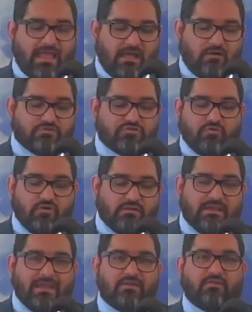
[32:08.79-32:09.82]
elder or a
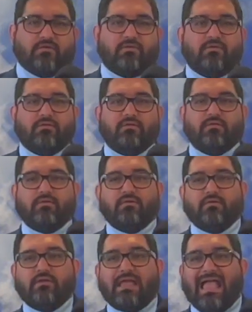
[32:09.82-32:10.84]
leader
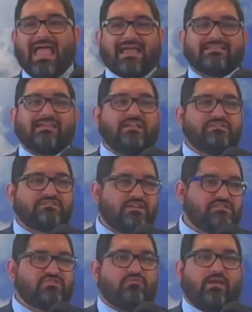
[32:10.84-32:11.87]
act in
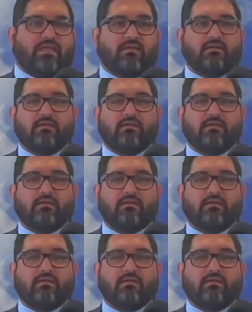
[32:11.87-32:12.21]
such a way.